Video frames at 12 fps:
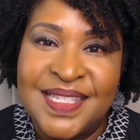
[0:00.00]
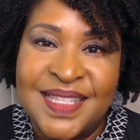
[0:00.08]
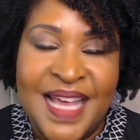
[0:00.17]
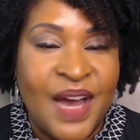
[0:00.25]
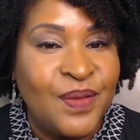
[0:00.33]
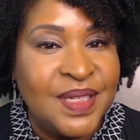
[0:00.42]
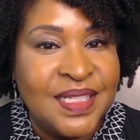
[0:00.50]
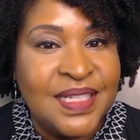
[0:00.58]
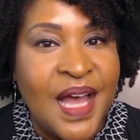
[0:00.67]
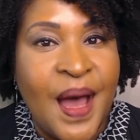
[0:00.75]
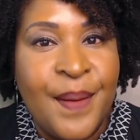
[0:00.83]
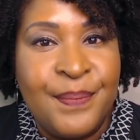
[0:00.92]
That was
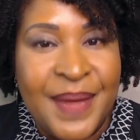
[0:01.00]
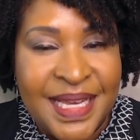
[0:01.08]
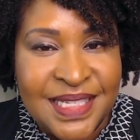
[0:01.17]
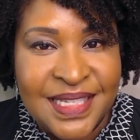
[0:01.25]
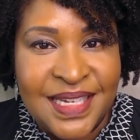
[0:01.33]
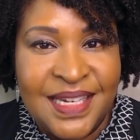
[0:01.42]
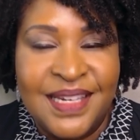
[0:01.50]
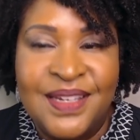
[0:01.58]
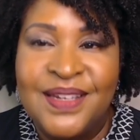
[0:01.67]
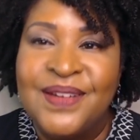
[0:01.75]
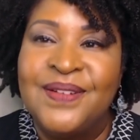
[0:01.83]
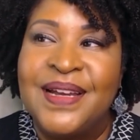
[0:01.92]
amazing and
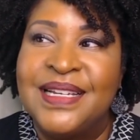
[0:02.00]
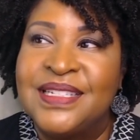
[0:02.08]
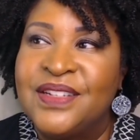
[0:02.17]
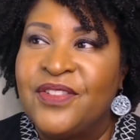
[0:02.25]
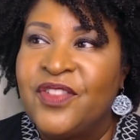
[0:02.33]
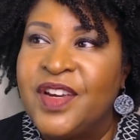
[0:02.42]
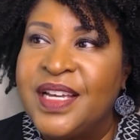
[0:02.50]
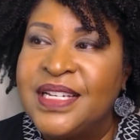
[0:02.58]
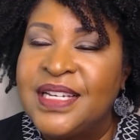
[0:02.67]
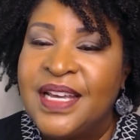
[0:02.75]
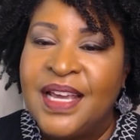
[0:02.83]
new and different